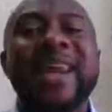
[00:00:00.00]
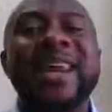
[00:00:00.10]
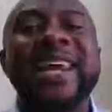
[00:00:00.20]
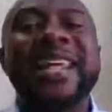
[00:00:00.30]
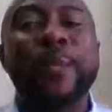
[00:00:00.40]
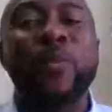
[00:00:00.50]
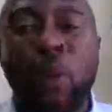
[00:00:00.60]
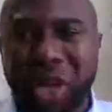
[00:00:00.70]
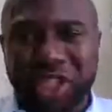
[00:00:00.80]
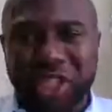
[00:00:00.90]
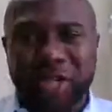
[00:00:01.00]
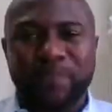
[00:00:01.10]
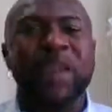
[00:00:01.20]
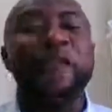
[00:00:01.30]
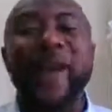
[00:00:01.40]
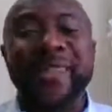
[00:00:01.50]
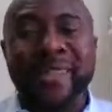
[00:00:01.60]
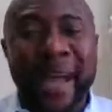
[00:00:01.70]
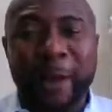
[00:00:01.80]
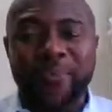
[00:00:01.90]
Let them watch. Invite
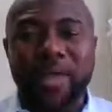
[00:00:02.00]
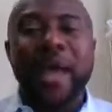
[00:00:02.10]
them.